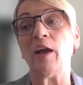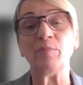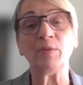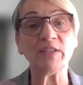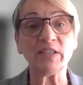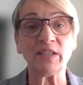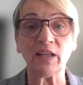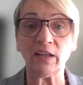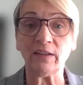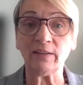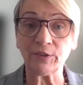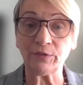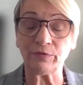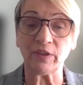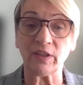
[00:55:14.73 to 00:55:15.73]
I've been saying
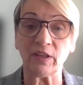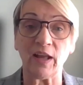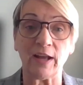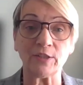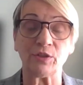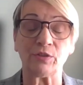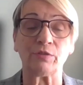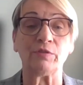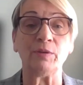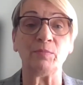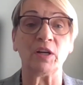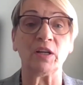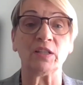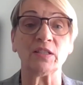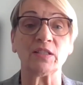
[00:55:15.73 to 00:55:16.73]
this for the last 3
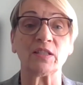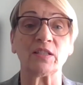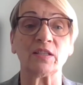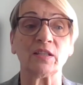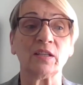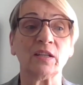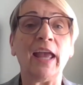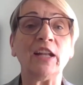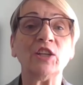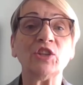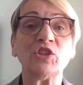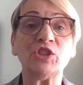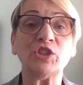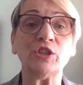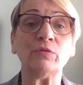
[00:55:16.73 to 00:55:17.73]
months. And
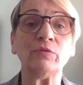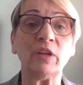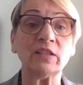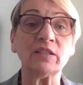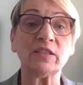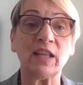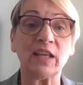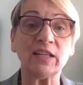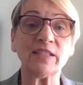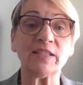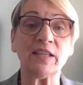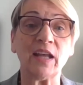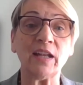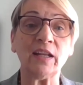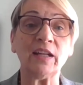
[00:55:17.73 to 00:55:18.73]
as soon as they
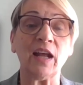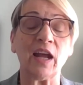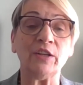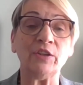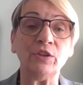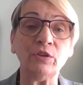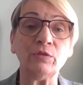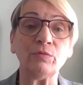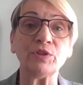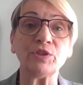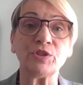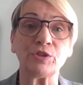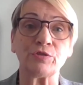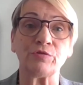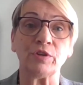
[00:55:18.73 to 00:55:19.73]
said it, I knew it
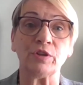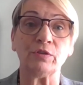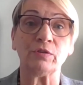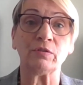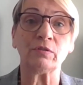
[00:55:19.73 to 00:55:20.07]
was true.